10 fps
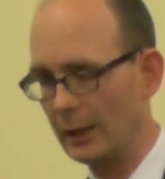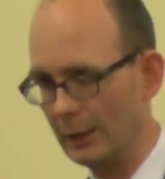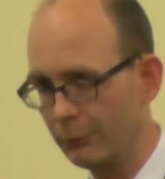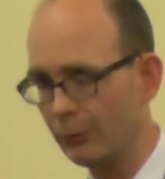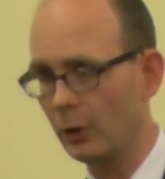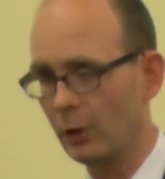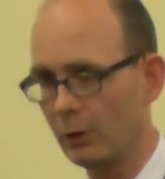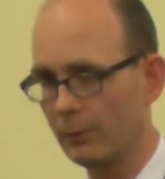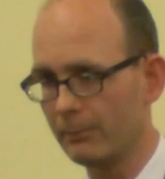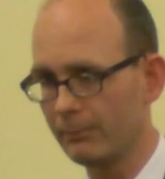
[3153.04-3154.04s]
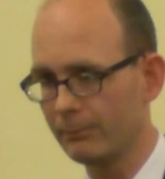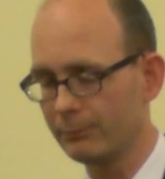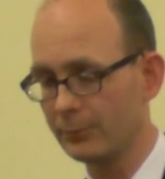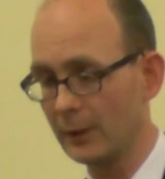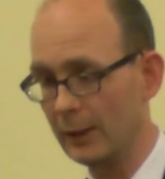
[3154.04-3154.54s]
And he'll fall.
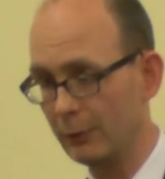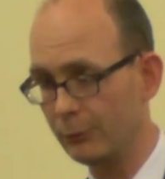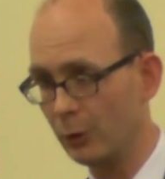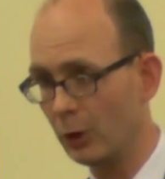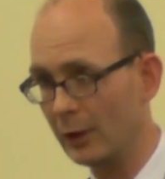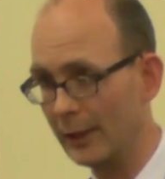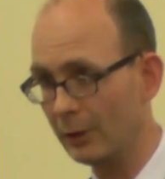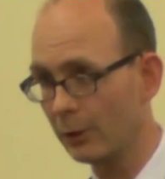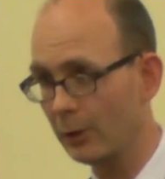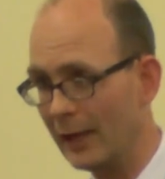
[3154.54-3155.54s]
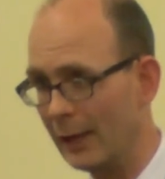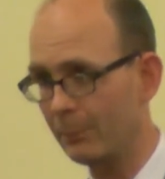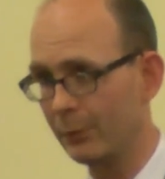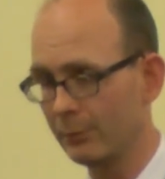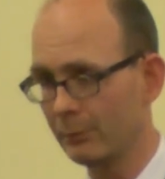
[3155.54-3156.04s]
He'll fall in her
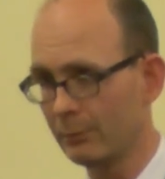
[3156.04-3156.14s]
lap